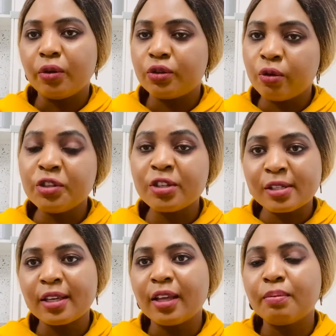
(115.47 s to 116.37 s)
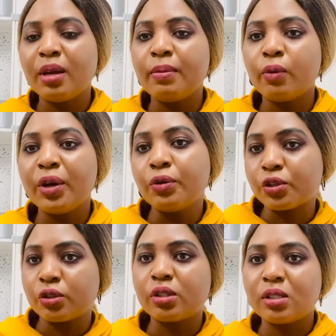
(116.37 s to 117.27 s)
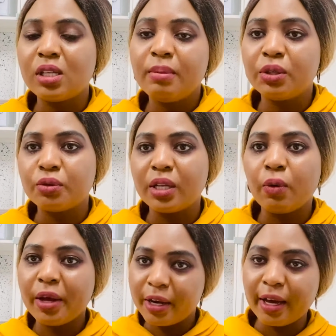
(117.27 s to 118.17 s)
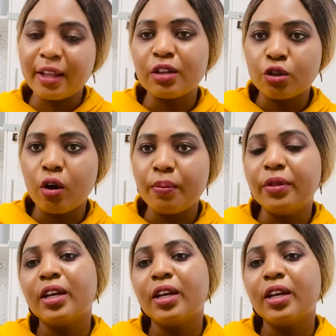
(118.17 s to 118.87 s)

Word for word: Don't just say that maybe when you see me today wearing another top,